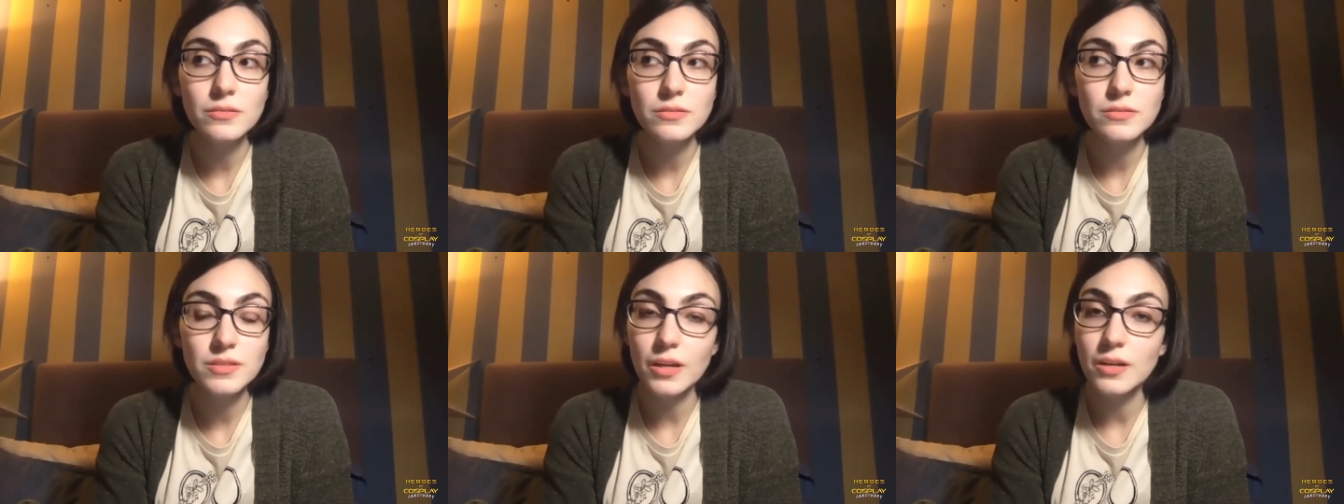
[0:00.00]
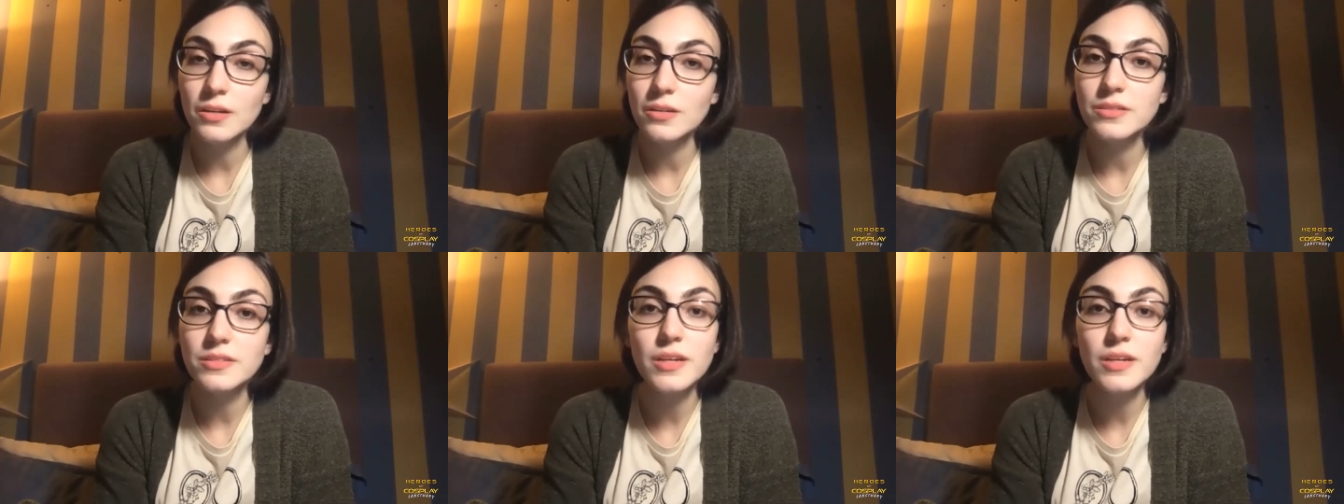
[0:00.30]
set
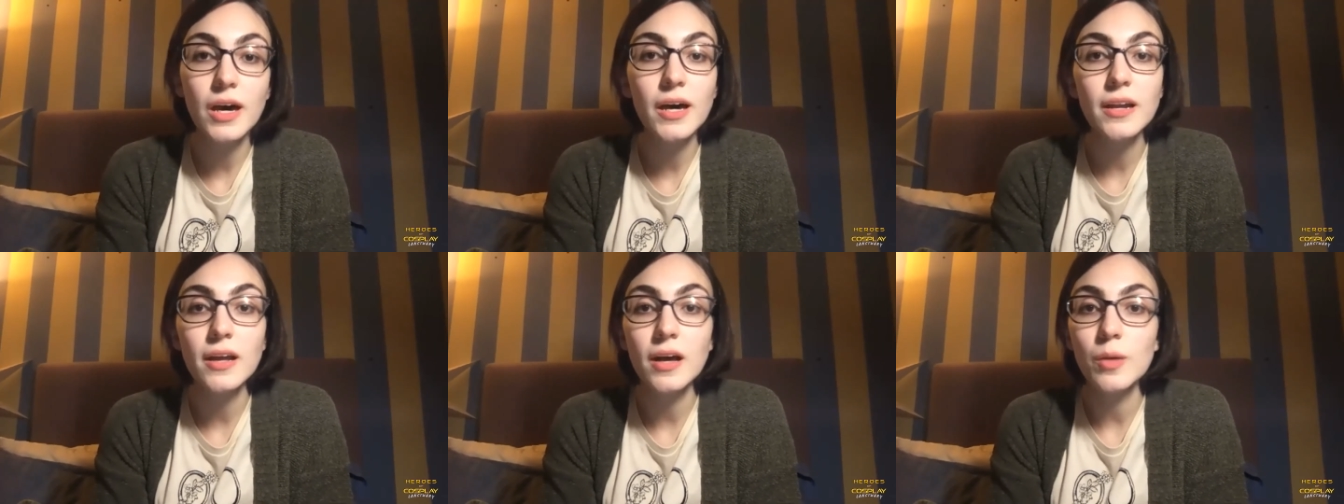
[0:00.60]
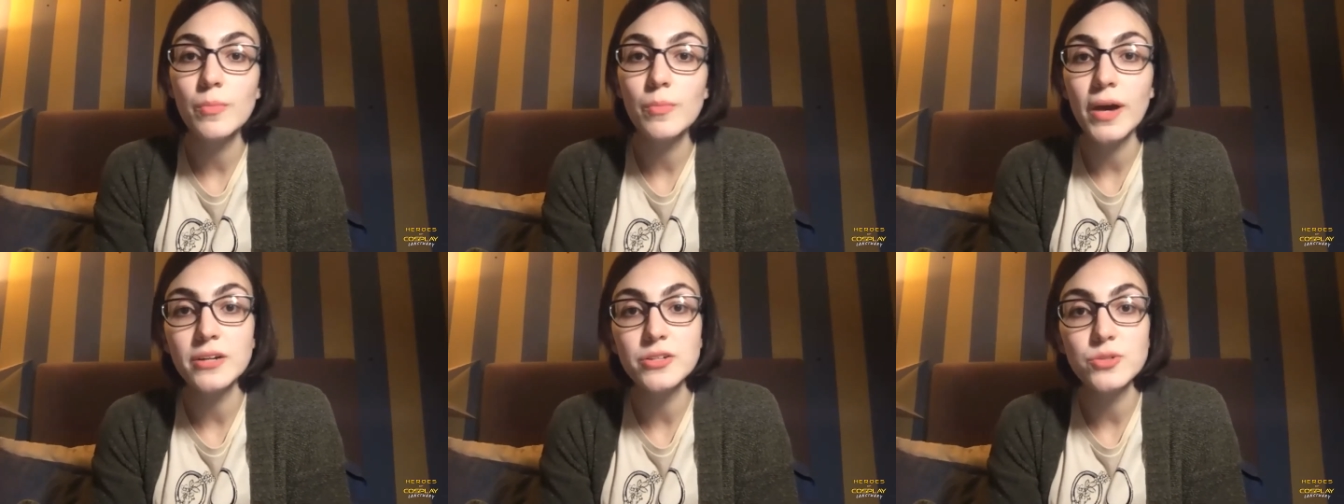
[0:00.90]
it aside, come
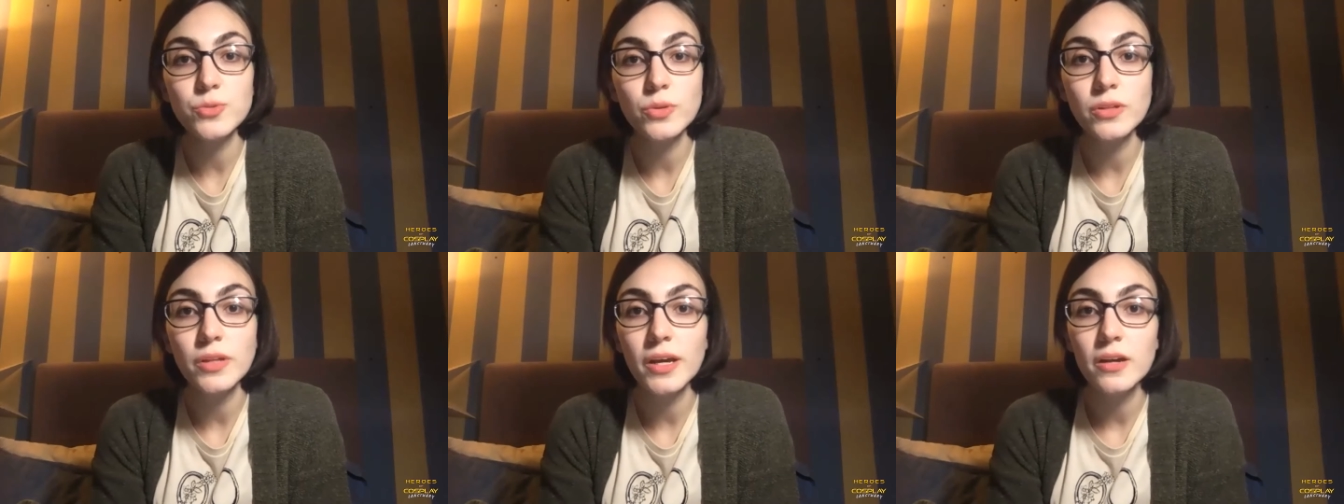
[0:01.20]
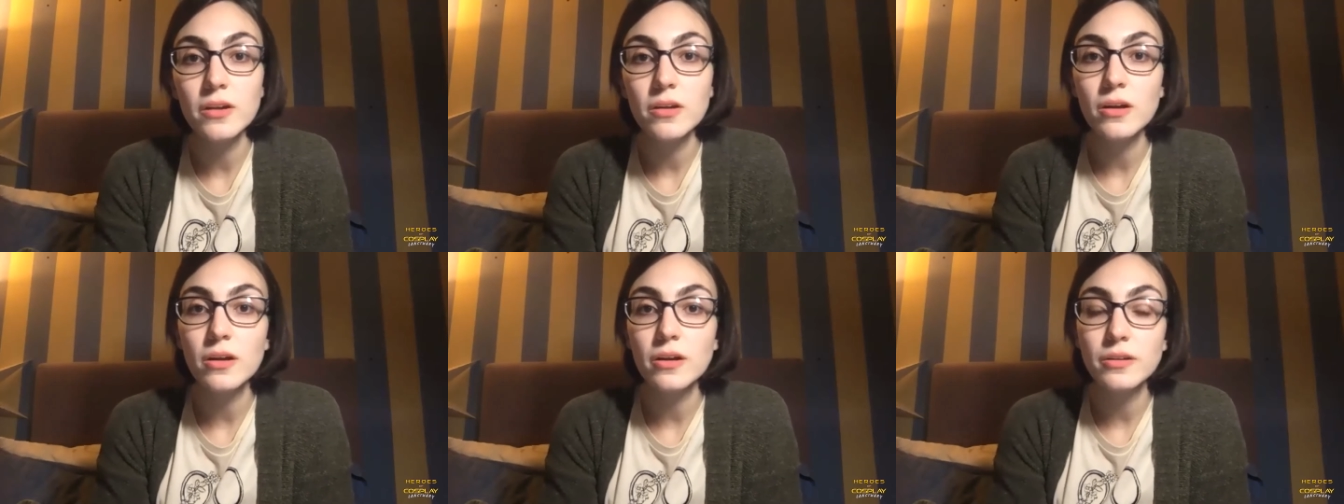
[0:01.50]
back to it
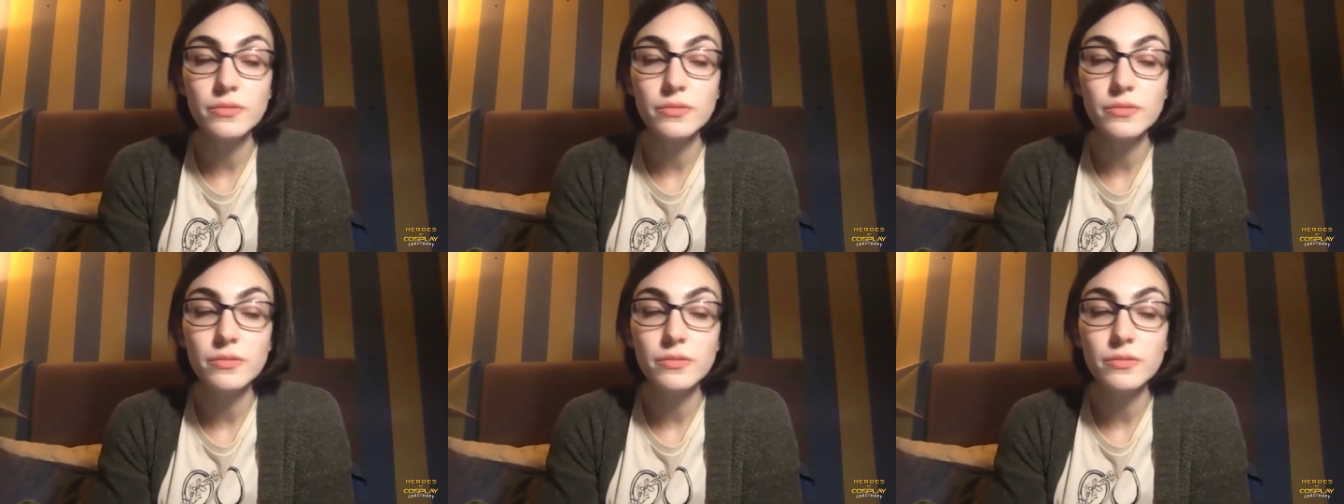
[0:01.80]
later.